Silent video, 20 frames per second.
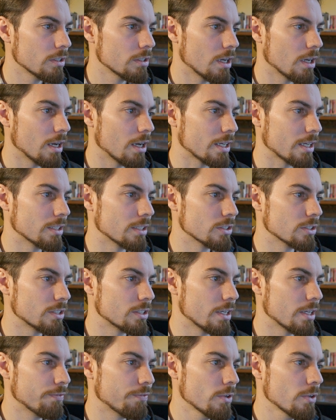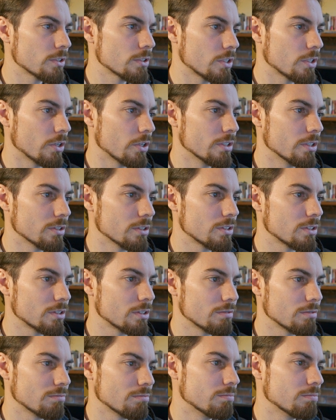I can just say first
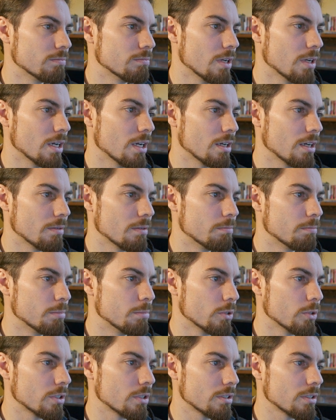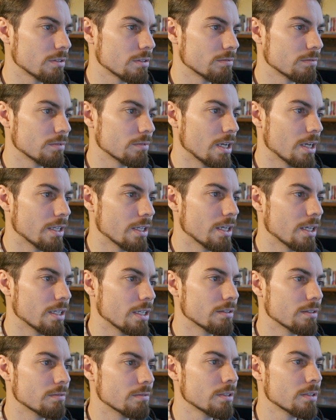occurrence book, and
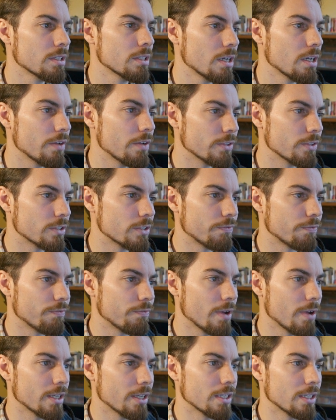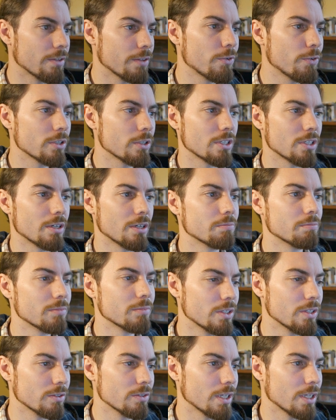then if it's and then the first time
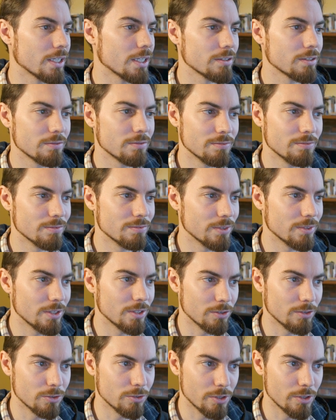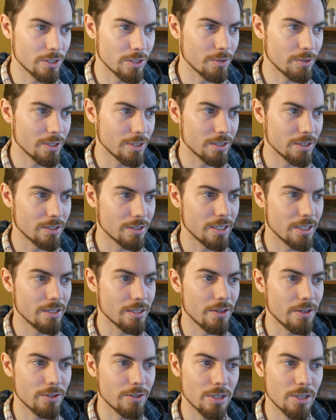it'll do this one, then
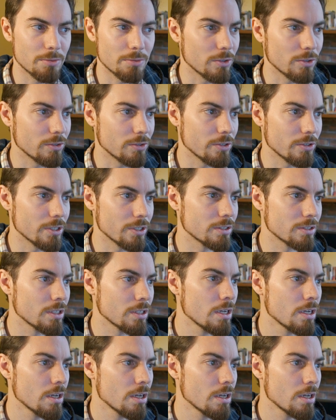other times it'll do this.